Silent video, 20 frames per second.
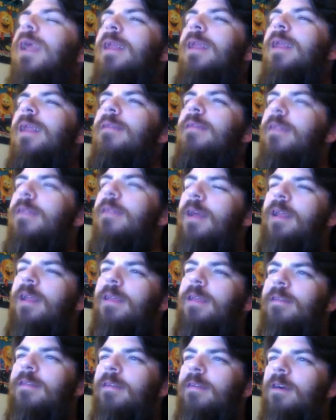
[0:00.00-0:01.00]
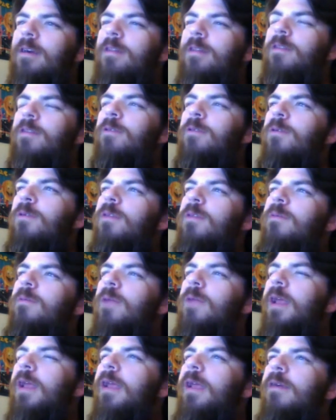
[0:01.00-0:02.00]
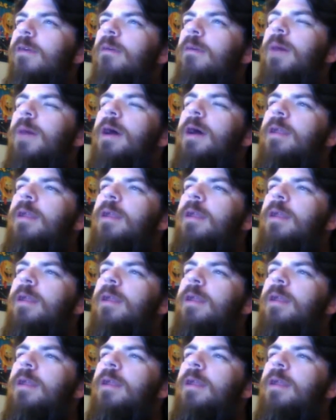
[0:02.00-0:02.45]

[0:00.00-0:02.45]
and 90s cartoons and want to hear about it.